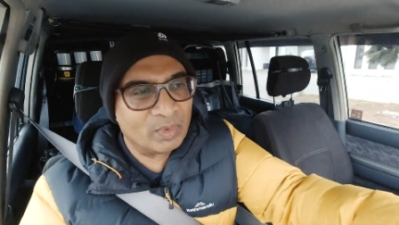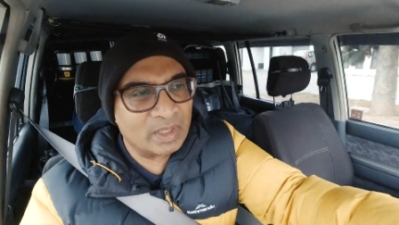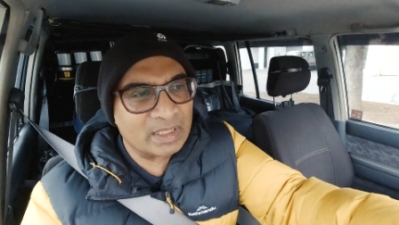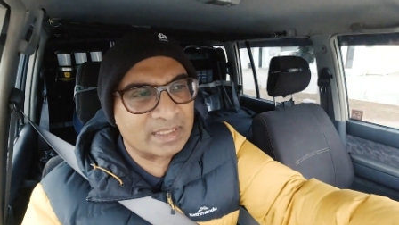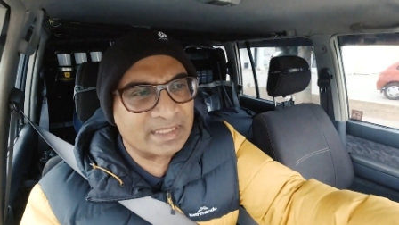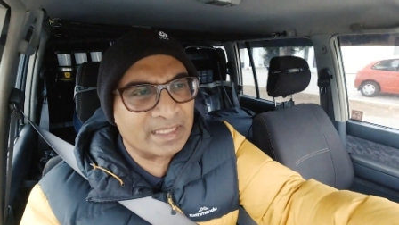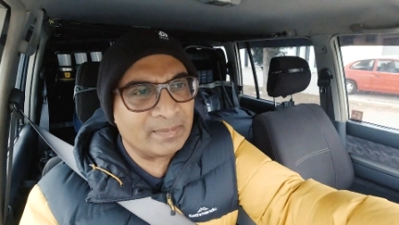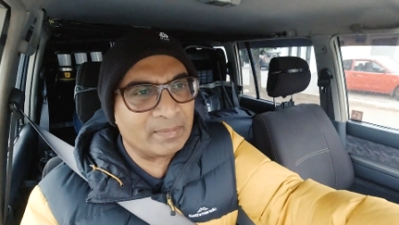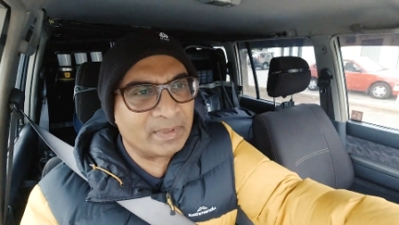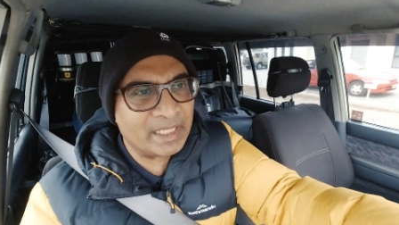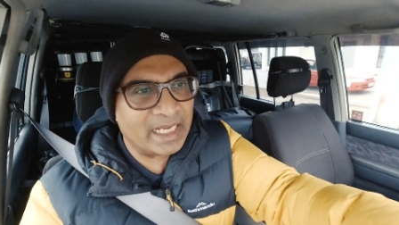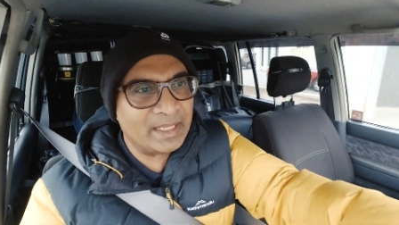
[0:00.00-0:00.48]
Well,
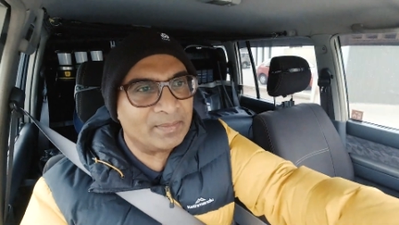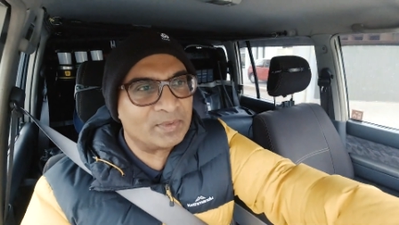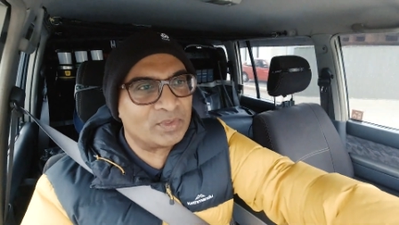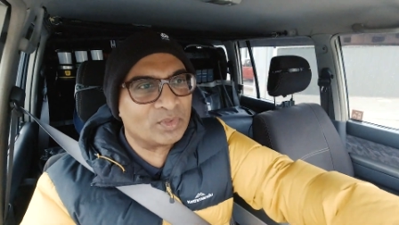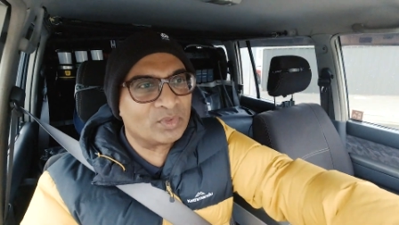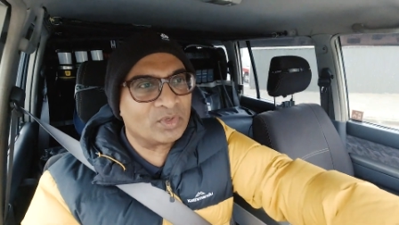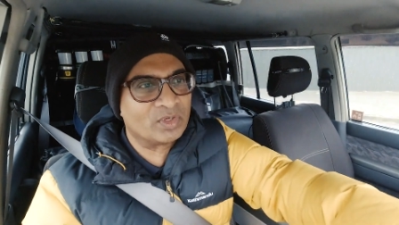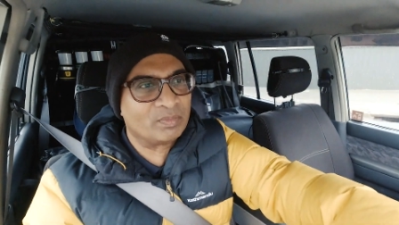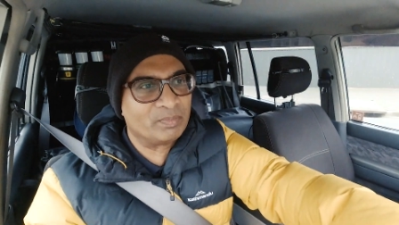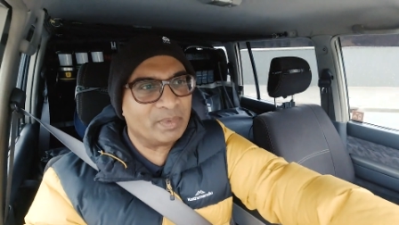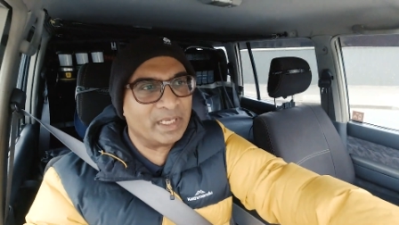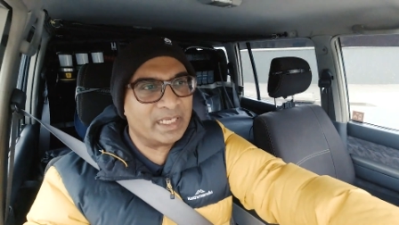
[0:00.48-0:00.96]
sometimes
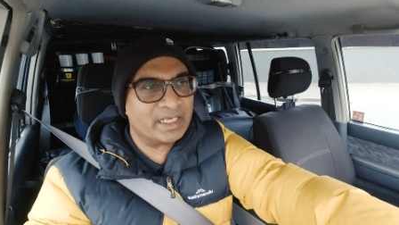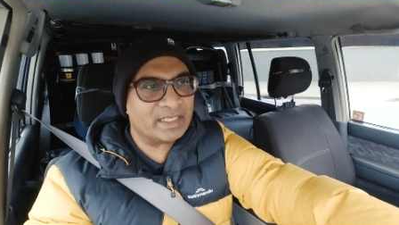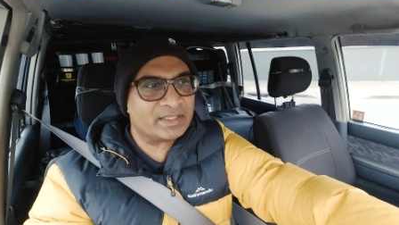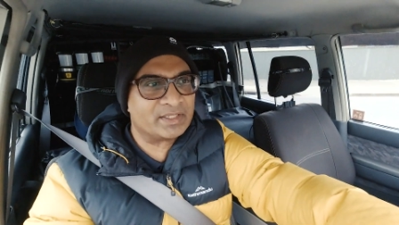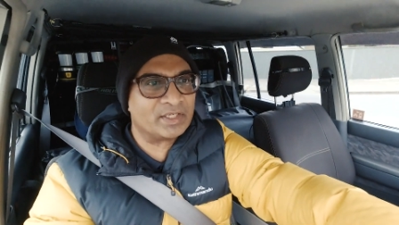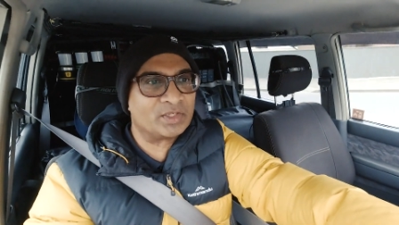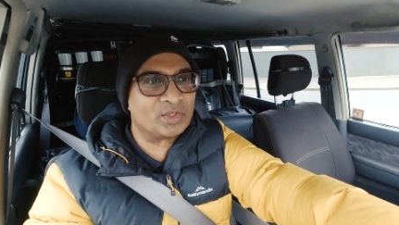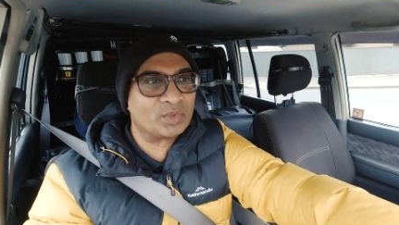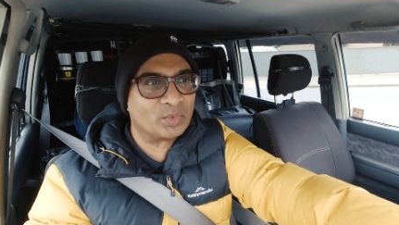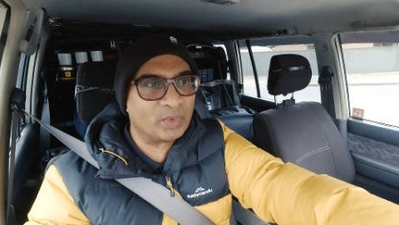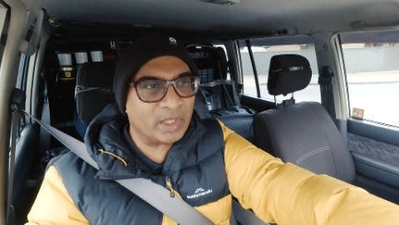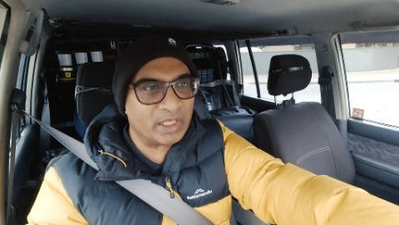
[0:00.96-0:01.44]
you could be in a
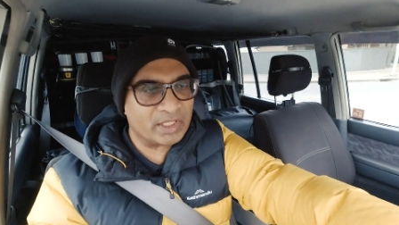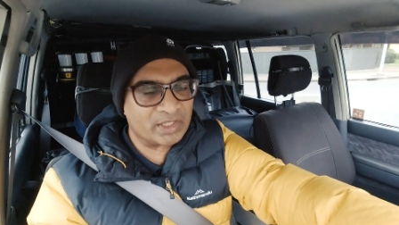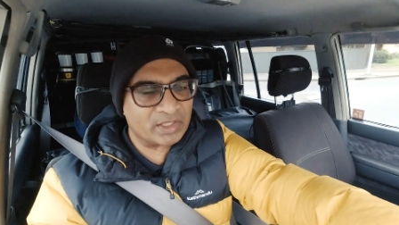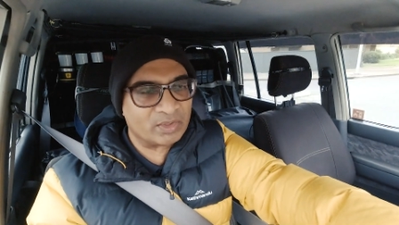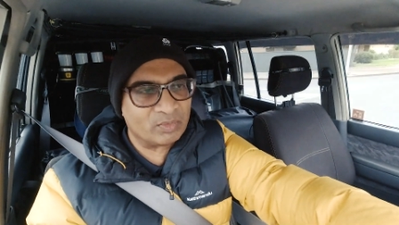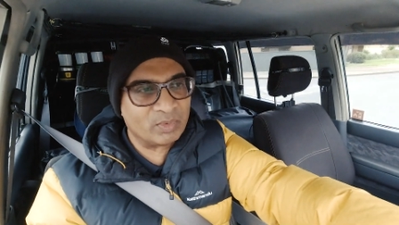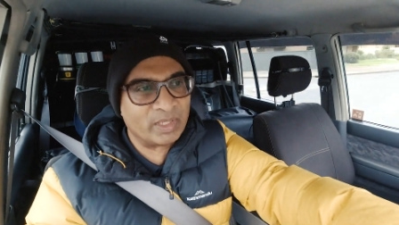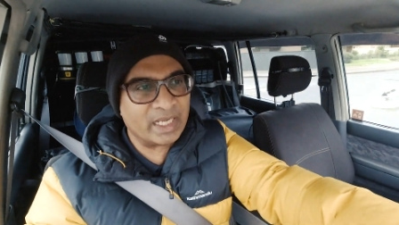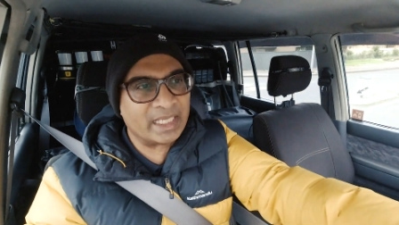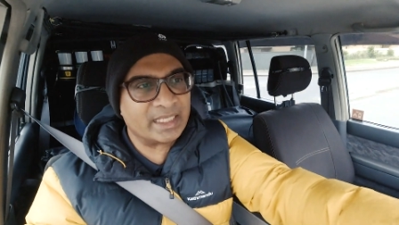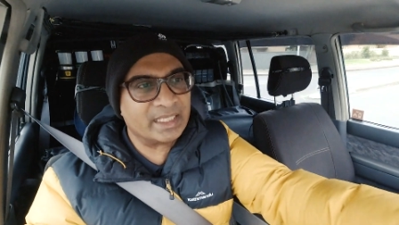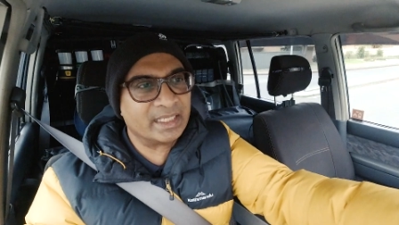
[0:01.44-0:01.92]

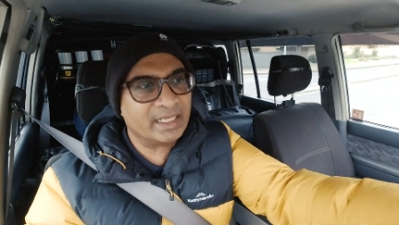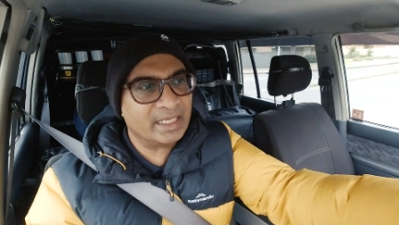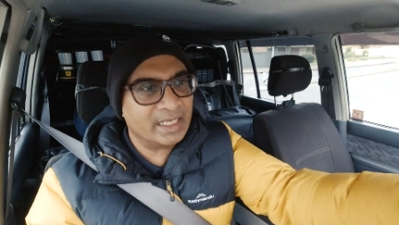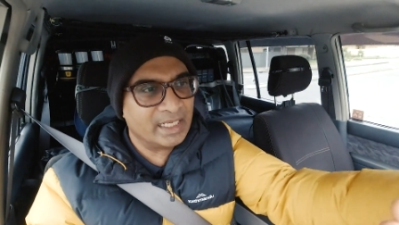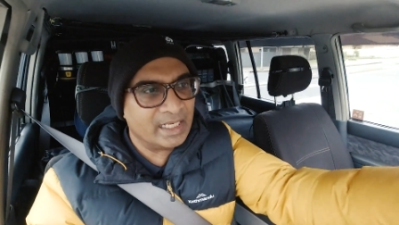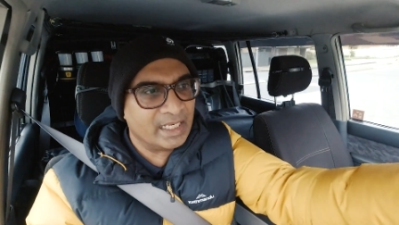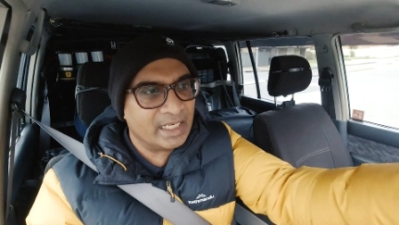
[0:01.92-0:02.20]
situation where the